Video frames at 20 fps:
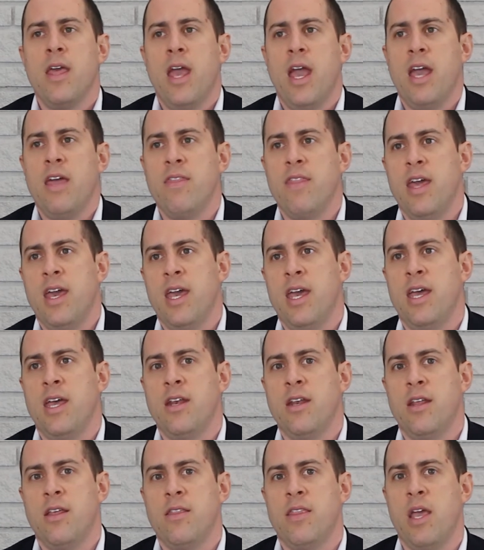and
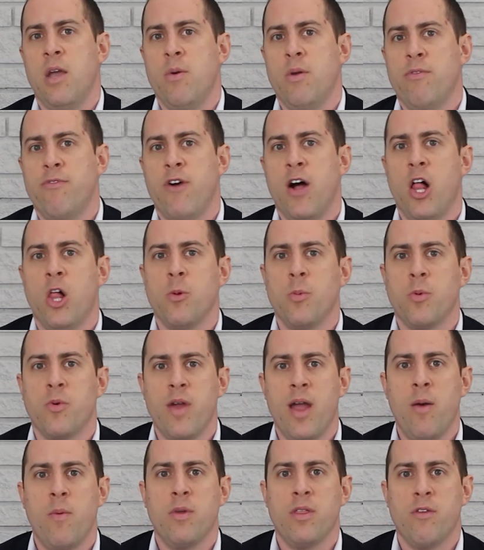then they would follow them
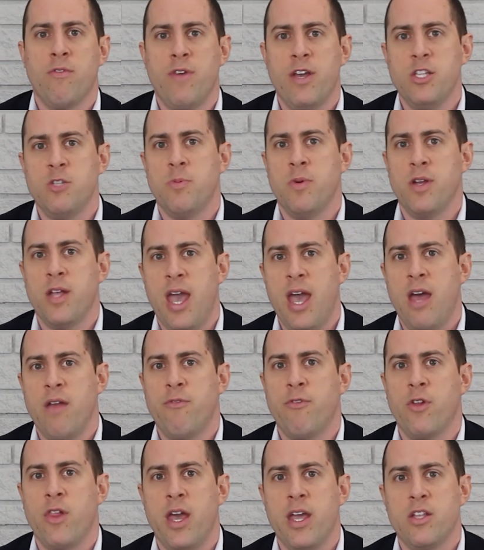around with a Facebook
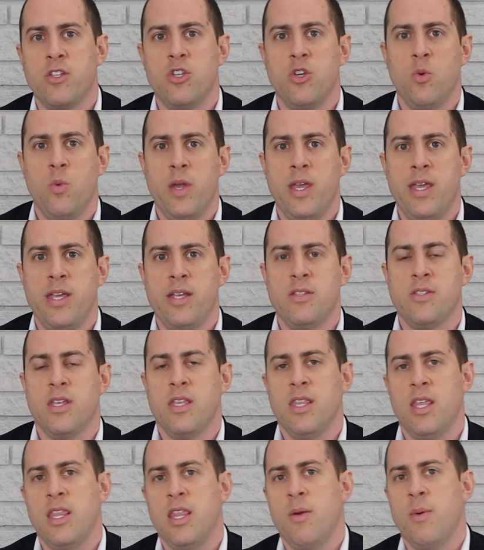ad for like 2 weeks, and
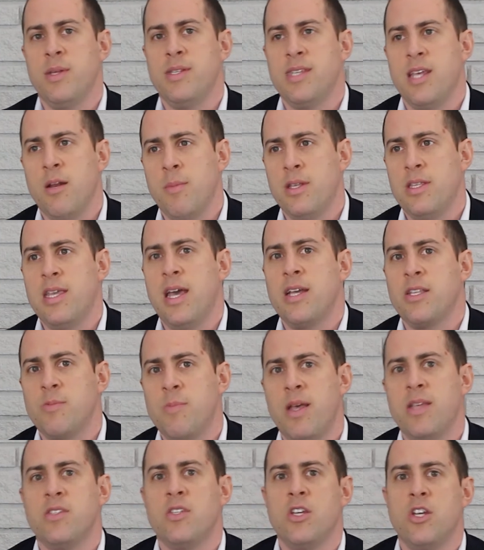then they would send them a text
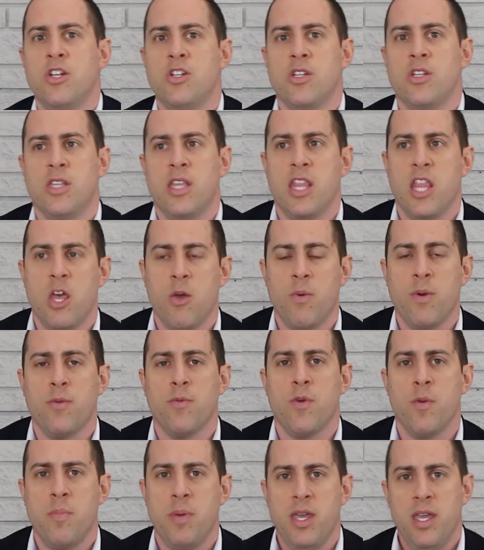message, and then they would
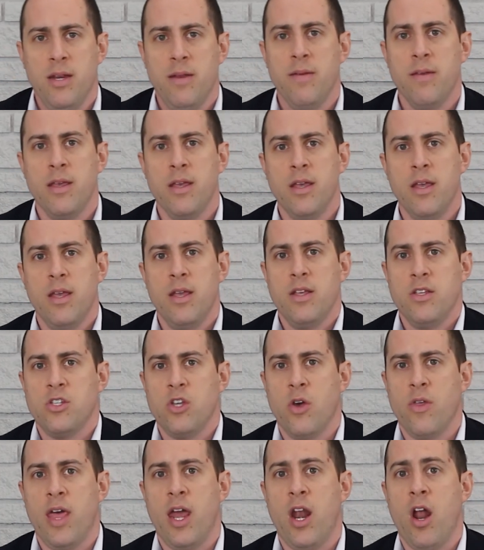repeat.
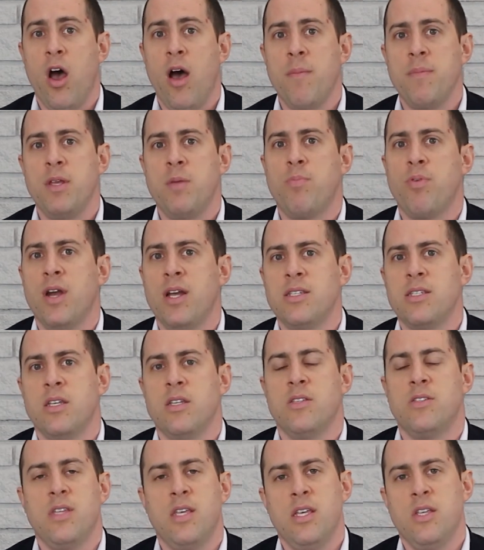So that
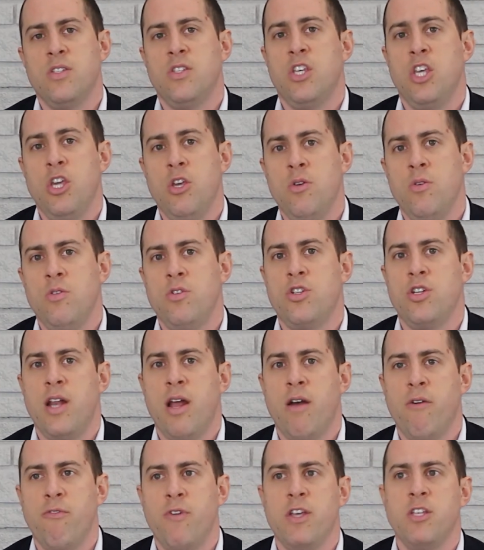omnipresence is huge.
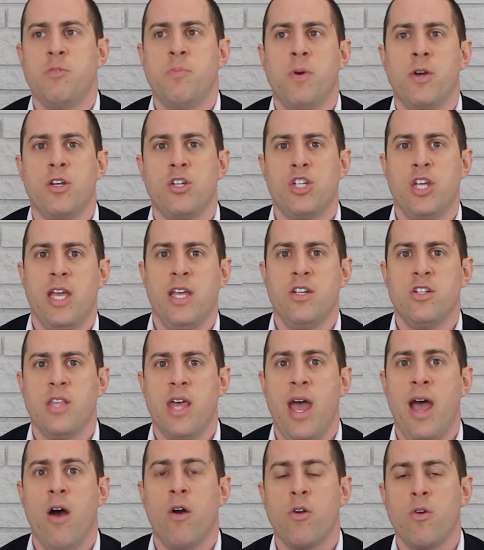Now, Facebook changed
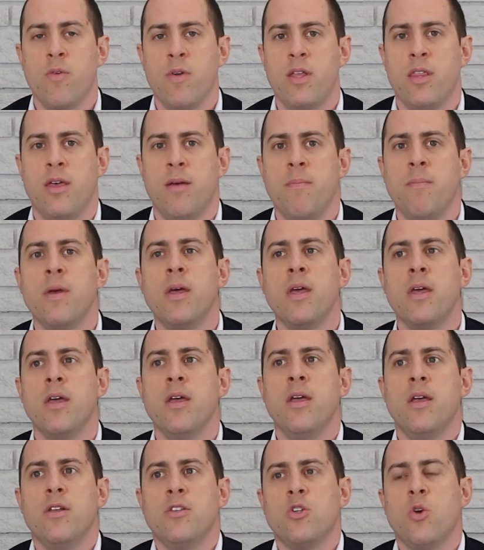the algorithm
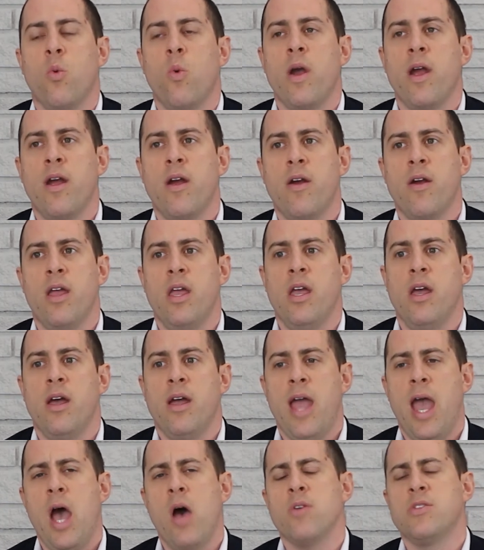to where
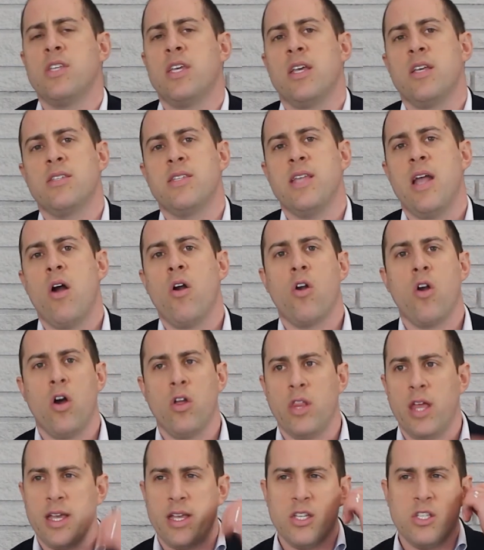housing is now
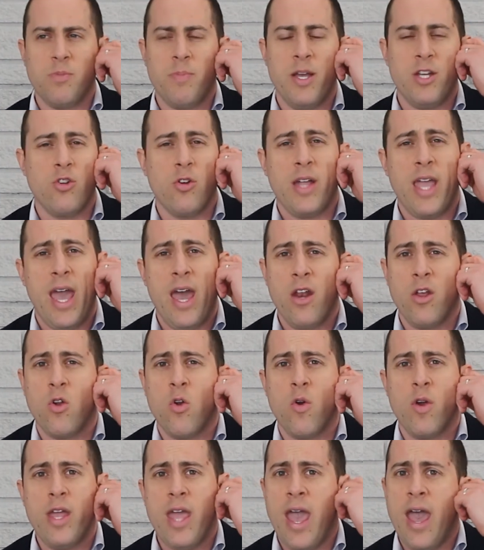called like a special
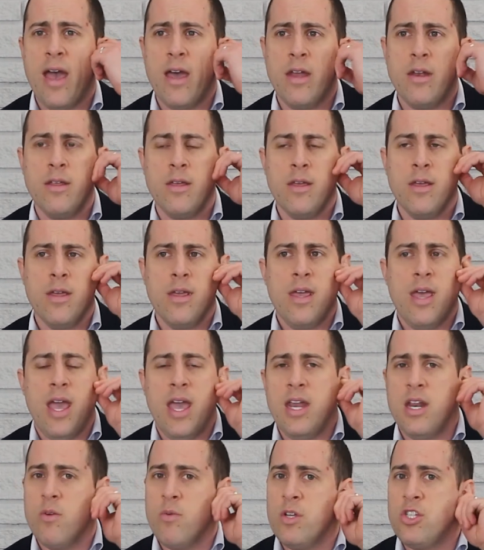category ad,
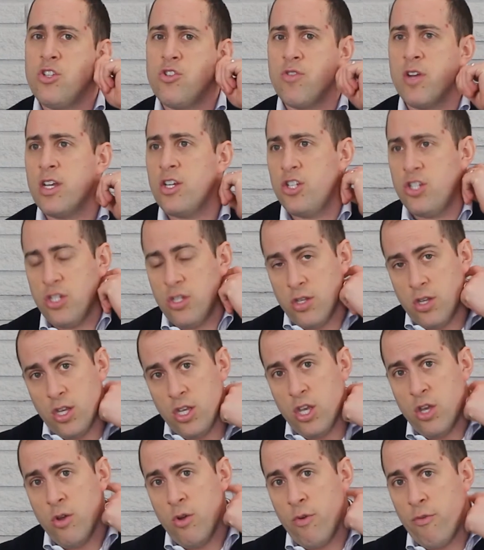and it restricts
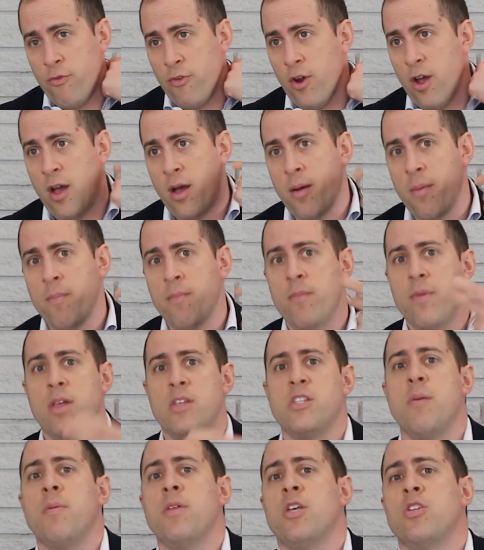you from
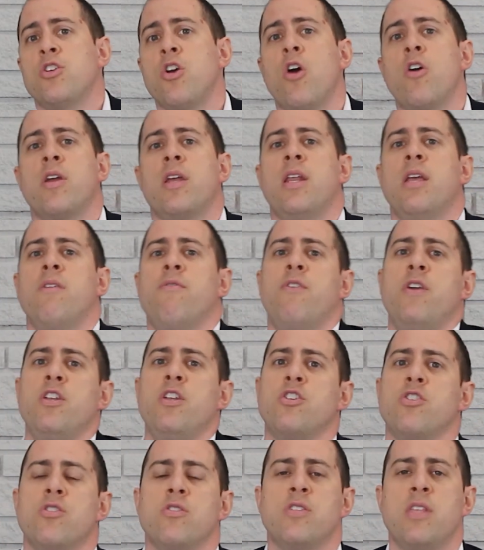some of the targeting
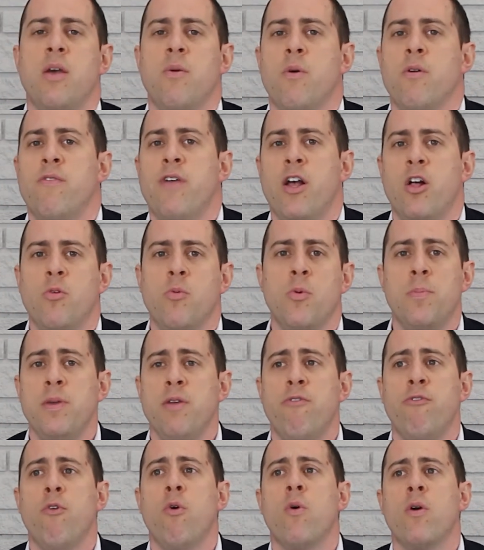features that were available
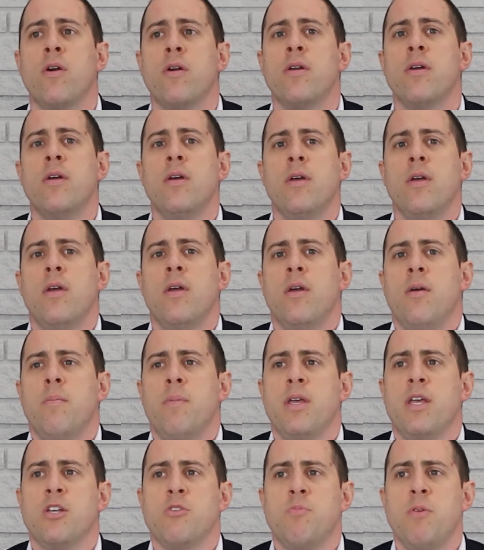before
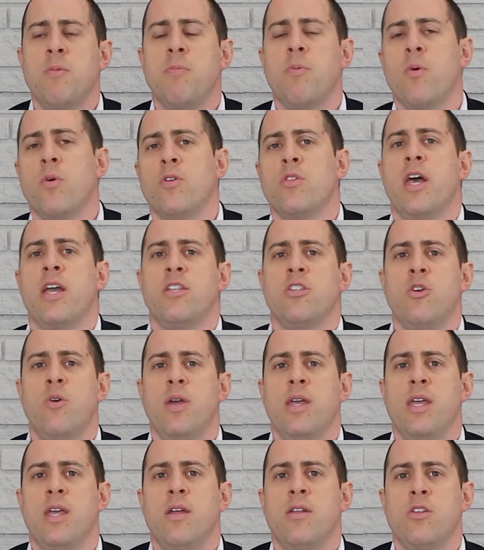because people were like
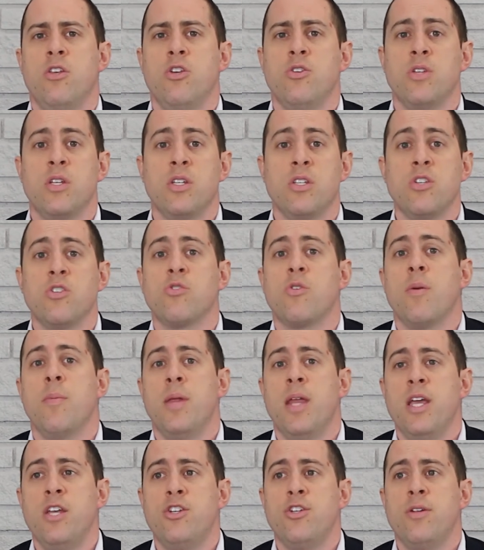doing it using
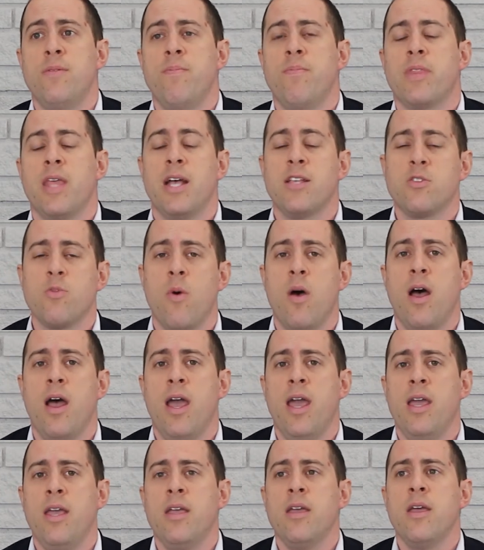discrimination. That's
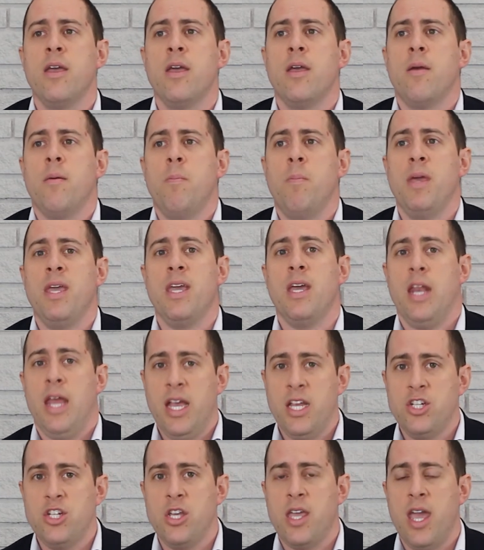why being an
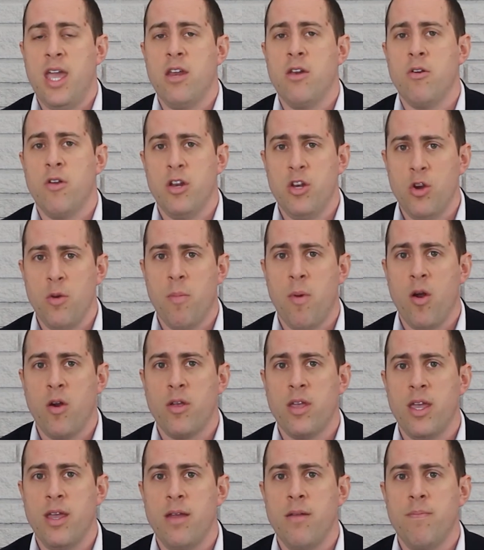educator in your
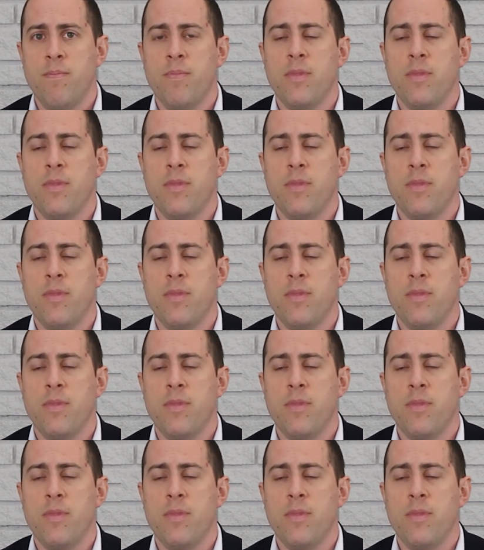market